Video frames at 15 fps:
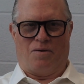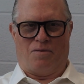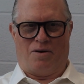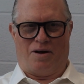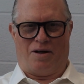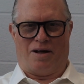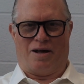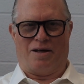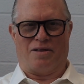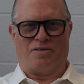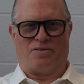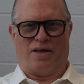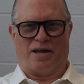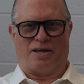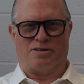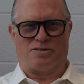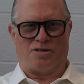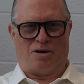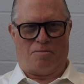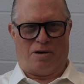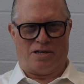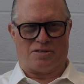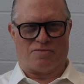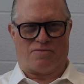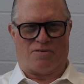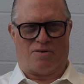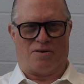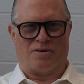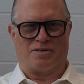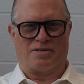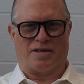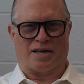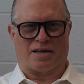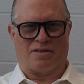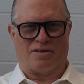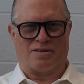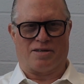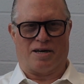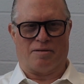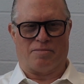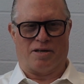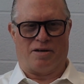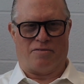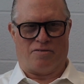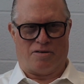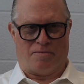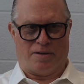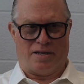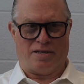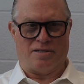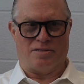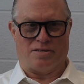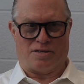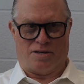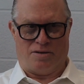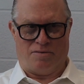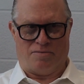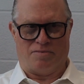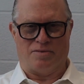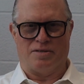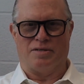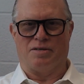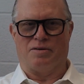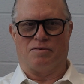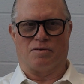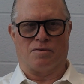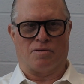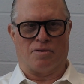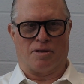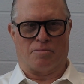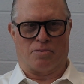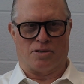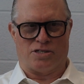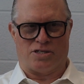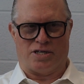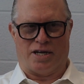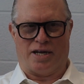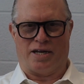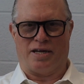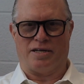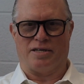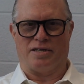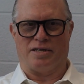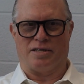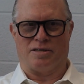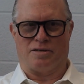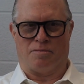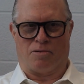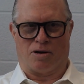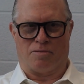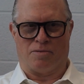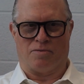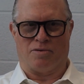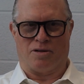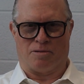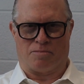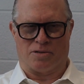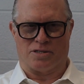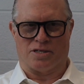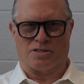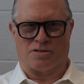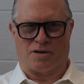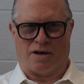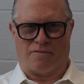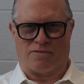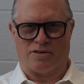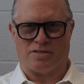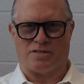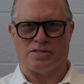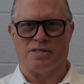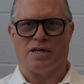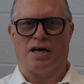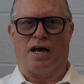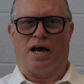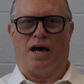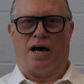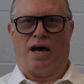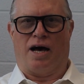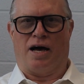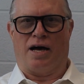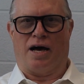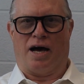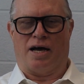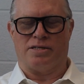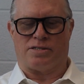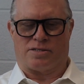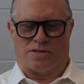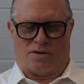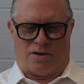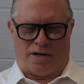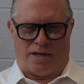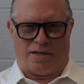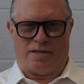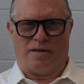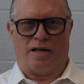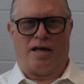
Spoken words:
well, thank you so much for taking the time to interview me, Stu. We really appreciate it. The department really appreciates your efforts. I started